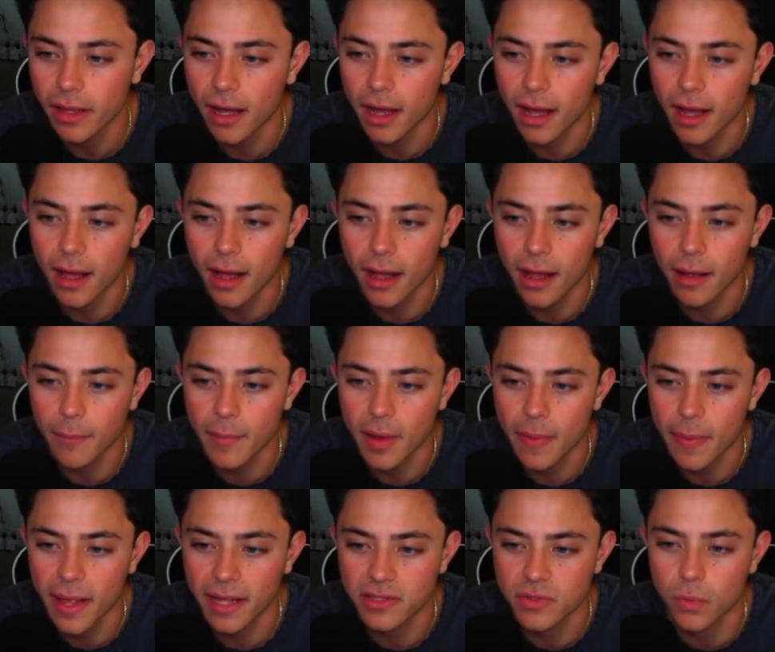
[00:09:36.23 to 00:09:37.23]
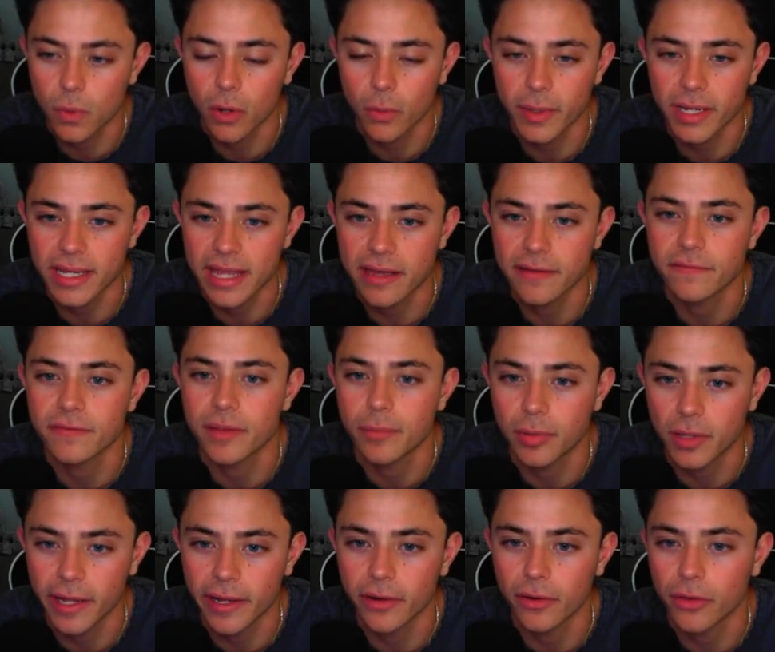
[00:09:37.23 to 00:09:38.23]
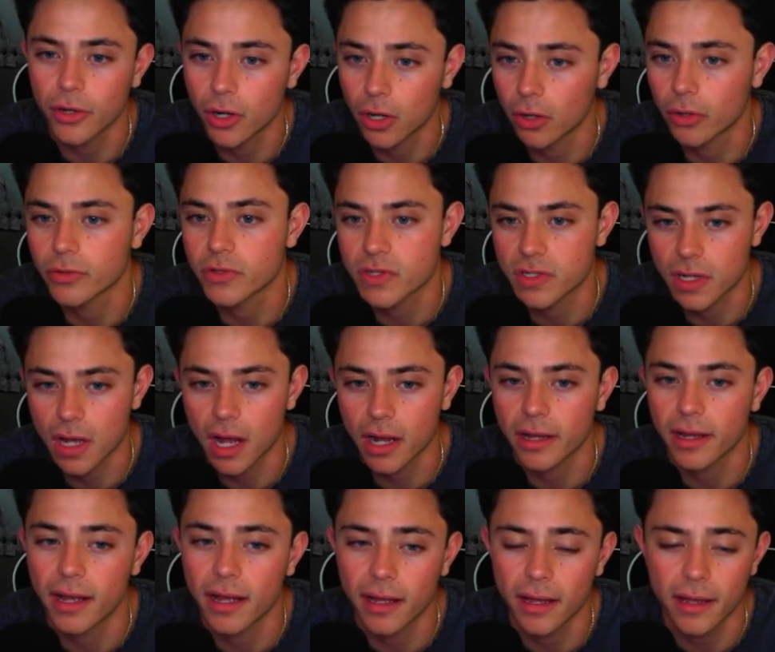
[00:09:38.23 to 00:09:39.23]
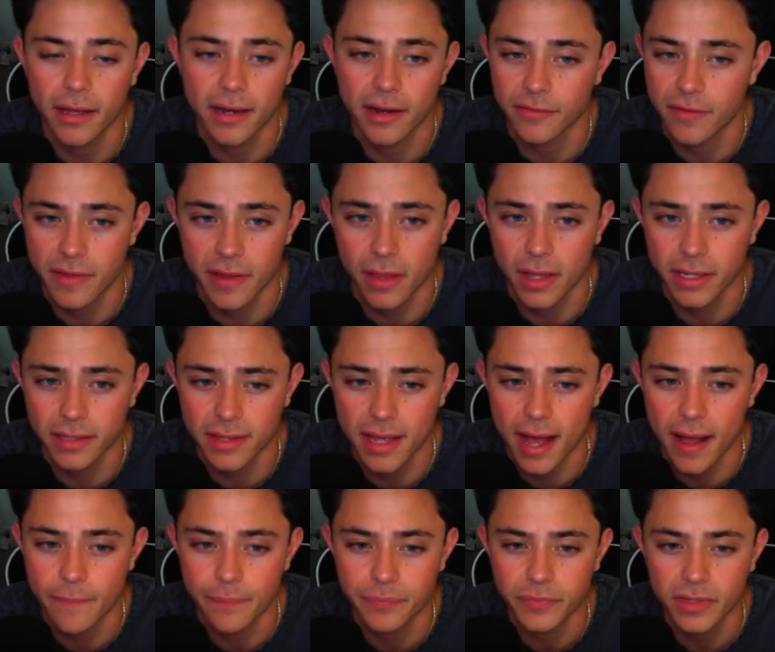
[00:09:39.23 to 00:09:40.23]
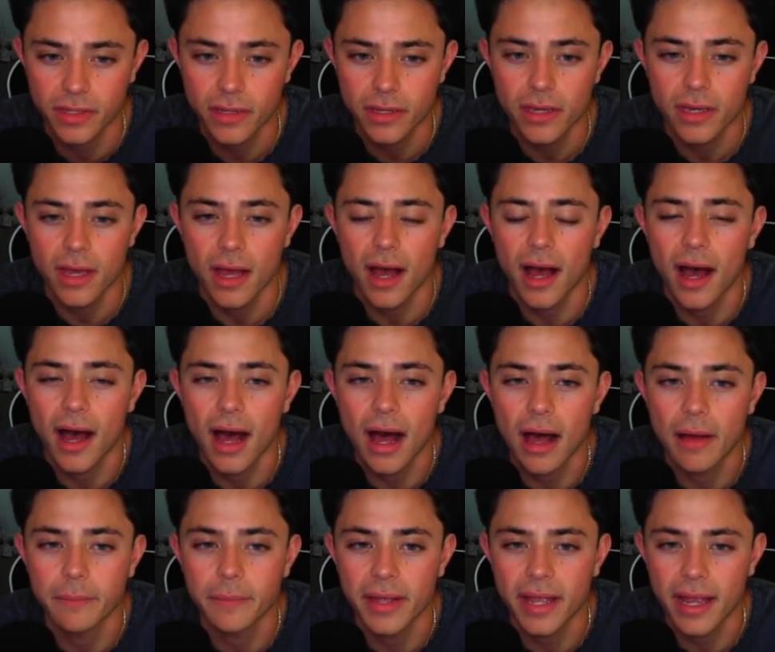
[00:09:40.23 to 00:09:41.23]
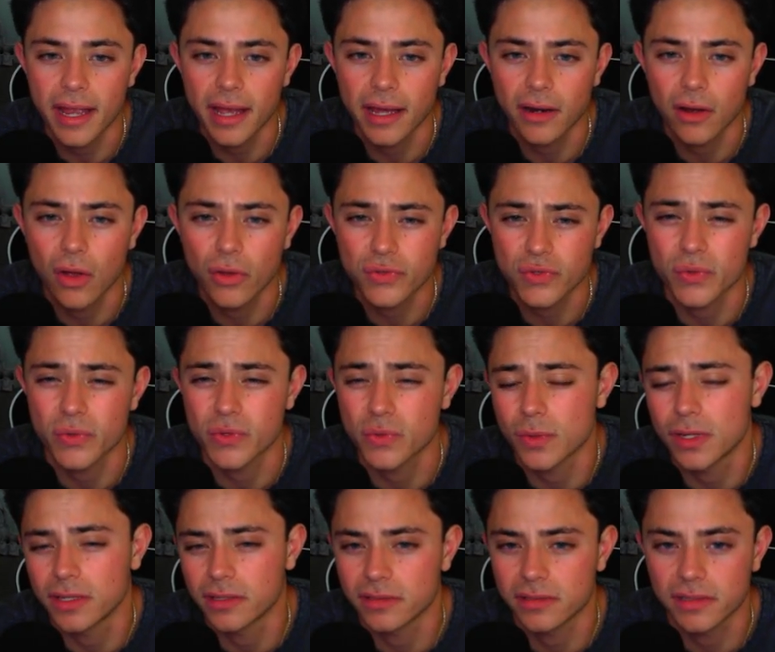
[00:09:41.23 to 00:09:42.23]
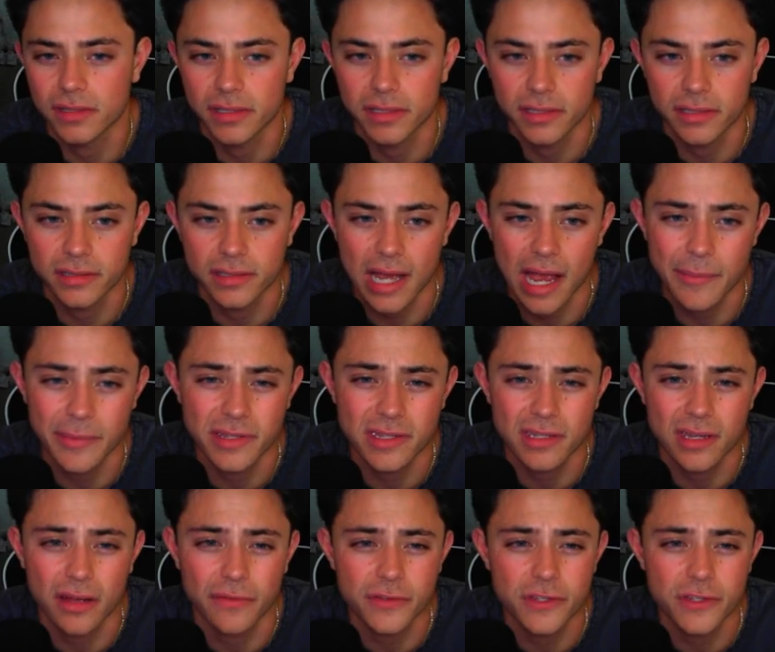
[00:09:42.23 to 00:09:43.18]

Um, and that's where we give the player the current stock uh, and everything like that. Um, and also as well as the time and stuff.